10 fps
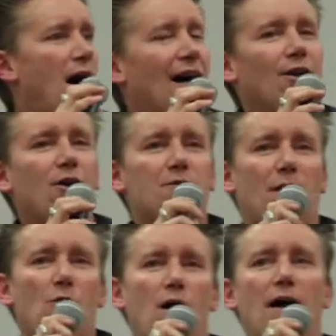I lost
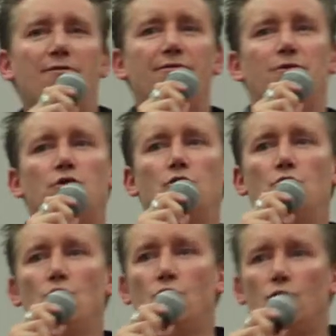my wife
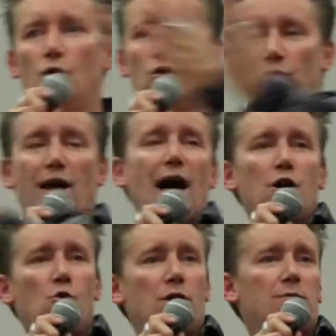to the
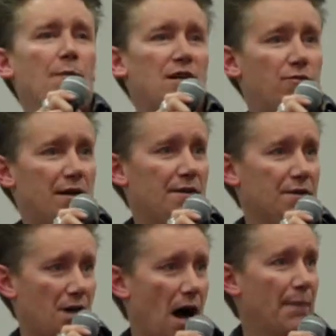guy who was my best friend at
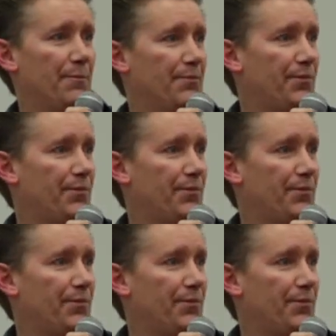the time.